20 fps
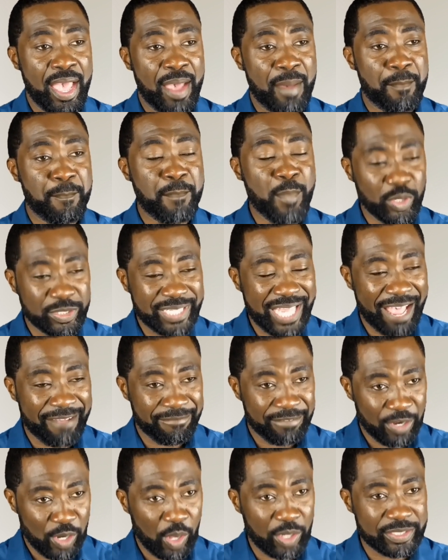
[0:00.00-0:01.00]
Most
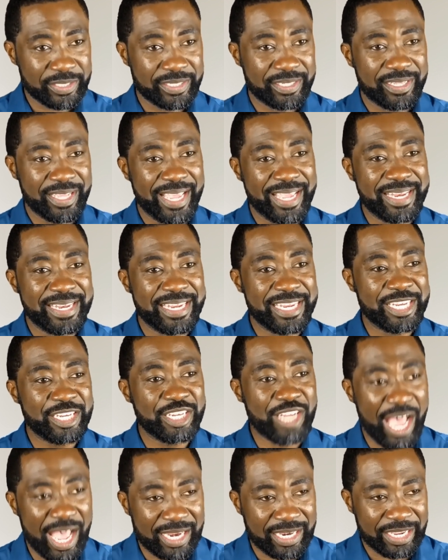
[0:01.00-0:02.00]
have lost any
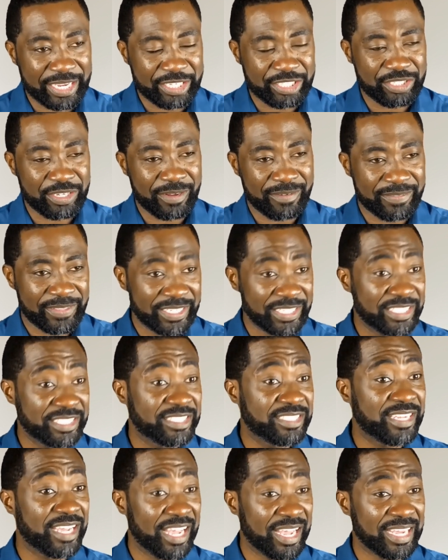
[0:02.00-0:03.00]
knowledge of this
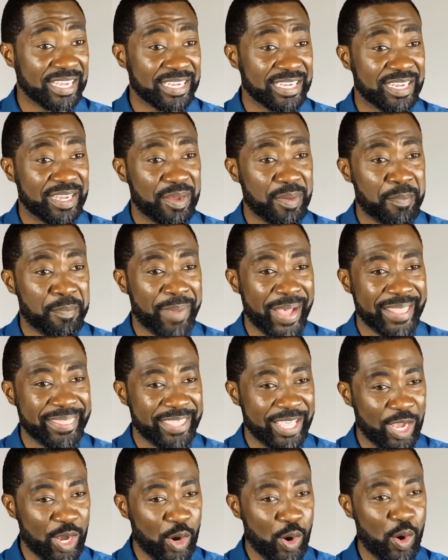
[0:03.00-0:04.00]
tongue, but
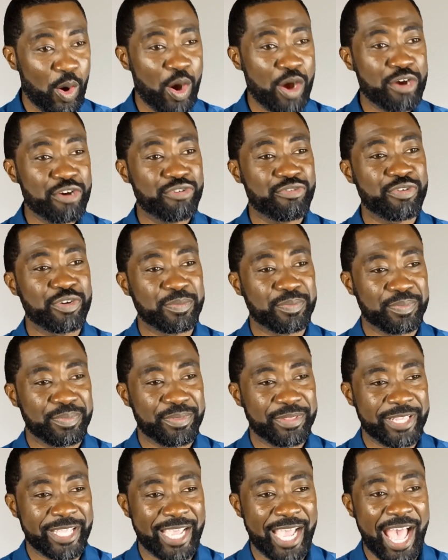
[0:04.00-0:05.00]
the core group,
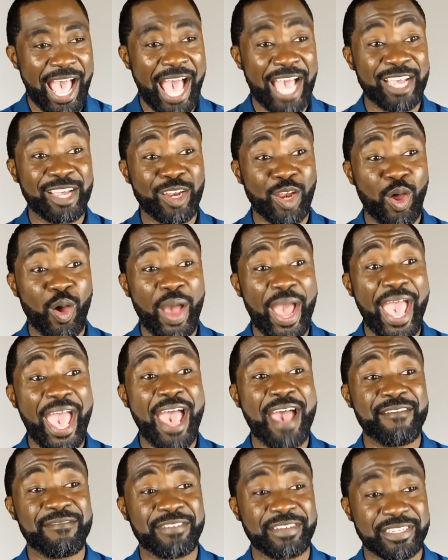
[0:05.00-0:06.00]
the
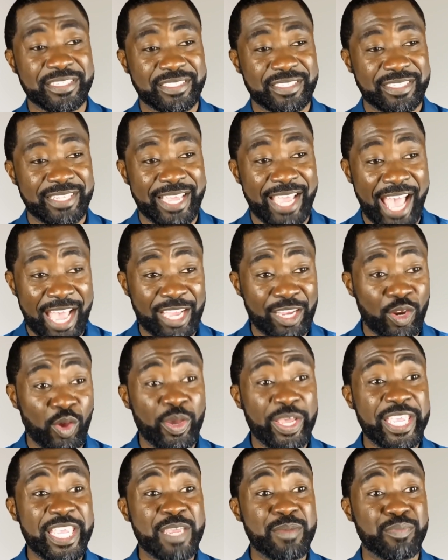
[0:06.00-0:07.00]
Anglo-Erhverhs, the
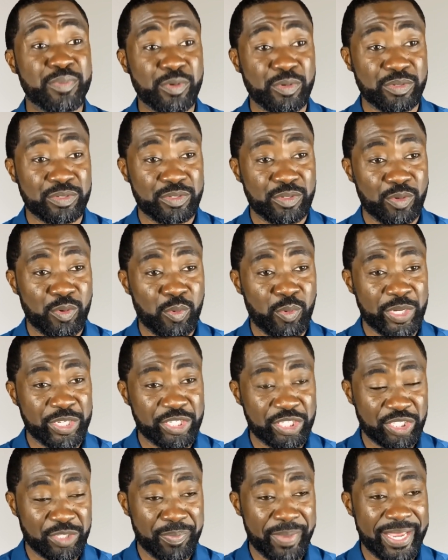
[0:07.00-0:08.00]
Anglo-Hebrews,
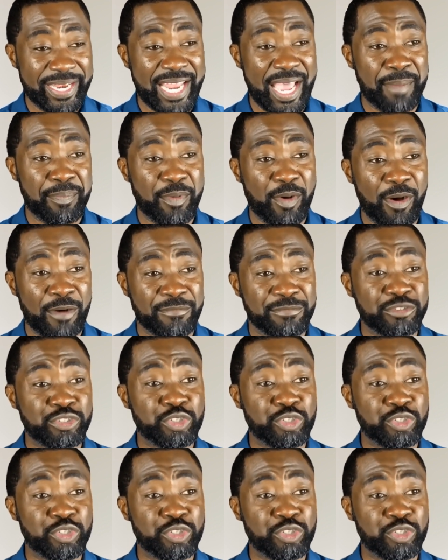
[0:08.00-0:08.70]
which is made up of